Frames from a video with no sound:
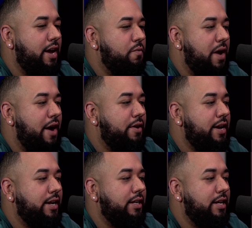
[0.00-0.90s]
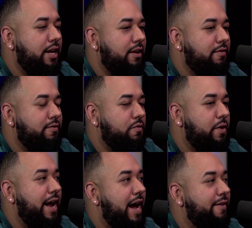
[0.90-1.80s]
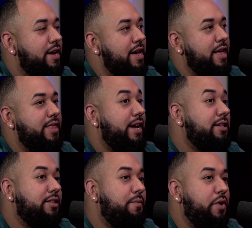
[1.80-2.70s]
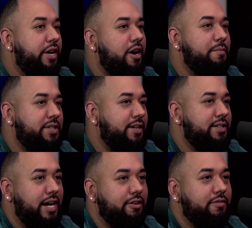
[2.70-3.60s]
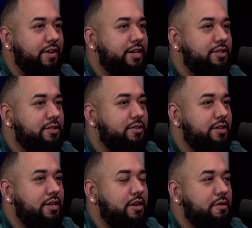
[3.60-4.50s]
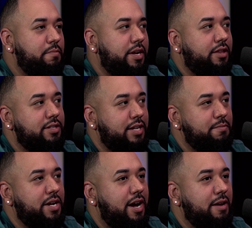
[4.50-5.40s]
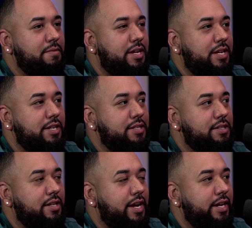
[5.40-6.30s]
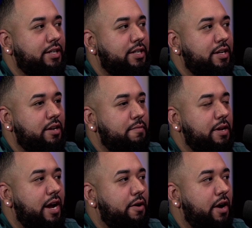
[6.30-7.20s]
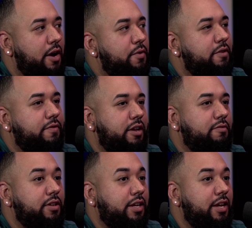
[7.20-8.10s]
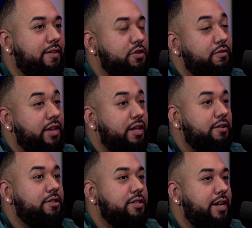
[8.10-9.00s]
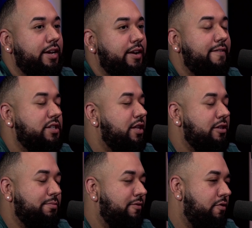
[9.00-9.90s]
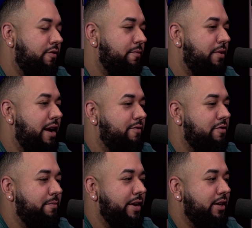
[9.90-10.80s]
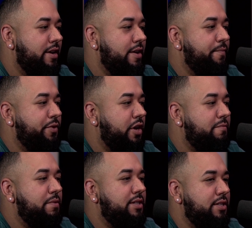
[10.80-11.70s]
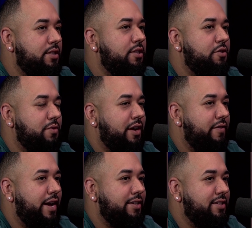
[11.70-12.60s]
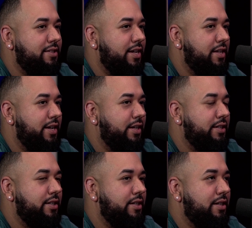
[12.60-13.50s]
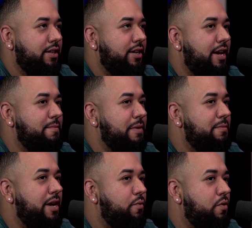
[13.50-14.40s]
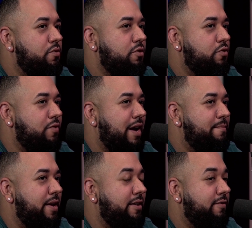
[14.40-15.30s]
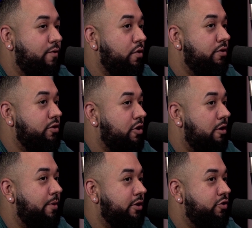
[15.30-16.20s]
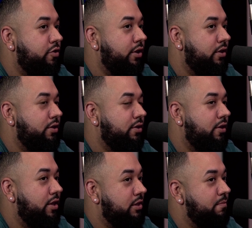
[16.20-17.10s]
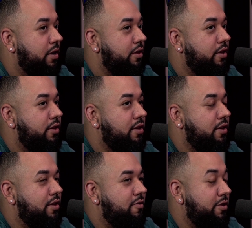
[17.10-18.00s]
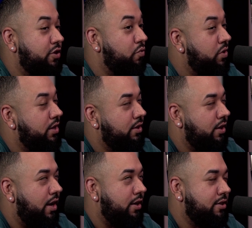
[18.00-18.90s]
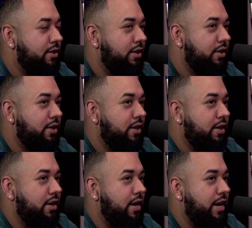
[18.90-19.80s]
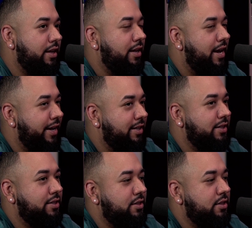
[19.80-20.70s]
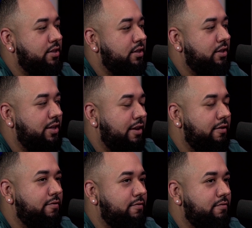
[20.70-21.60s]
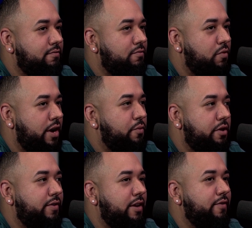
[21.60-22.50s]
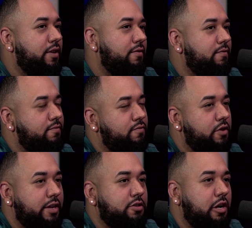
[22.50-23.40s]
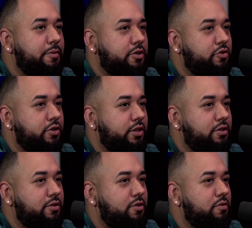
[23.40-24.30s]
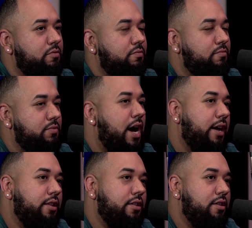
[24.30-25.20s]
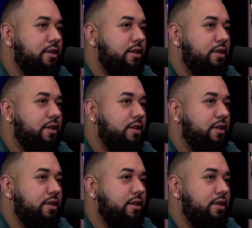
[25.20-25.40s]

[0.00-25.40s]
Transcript: hey, how can I give what I have that in some way comes at a sacrifice, but at the same time is like, man, I want to faithfully give. So if that looks like, and I've said this before from platform, like, there have been seasons where I've had to say, like, hey, maybe I won't go grab my 4th Starbucks drink this month or this week, honestly, and like give what I would have given for that Starbucks drink to tithe,